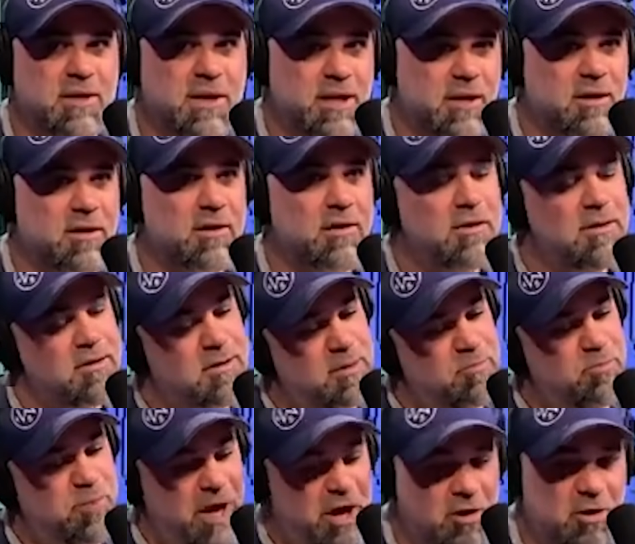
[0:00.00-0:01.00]
Like
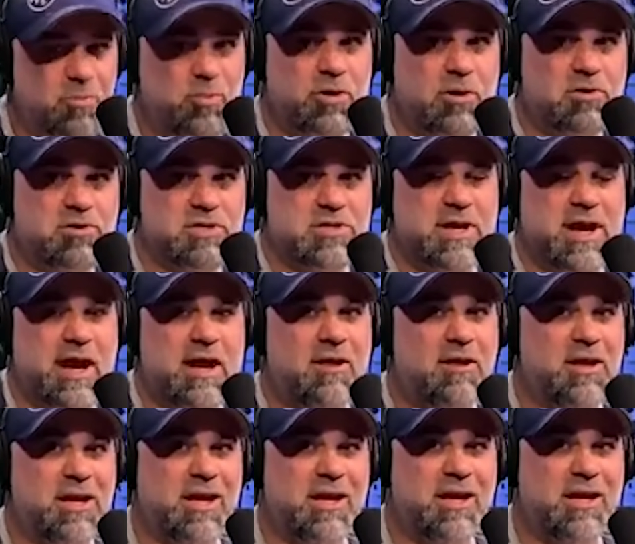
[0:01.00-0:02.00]
better
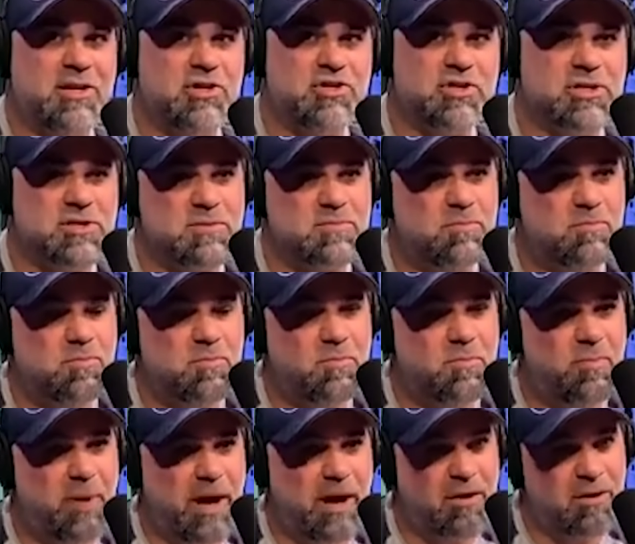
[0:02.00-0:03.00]
personality, just
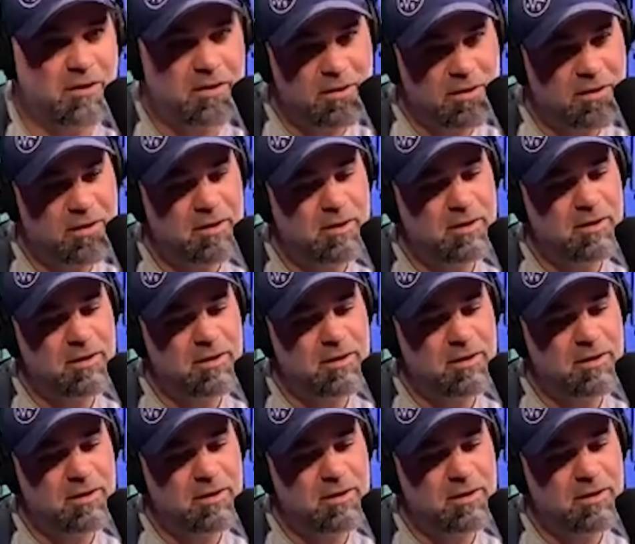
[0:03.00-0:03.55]
better,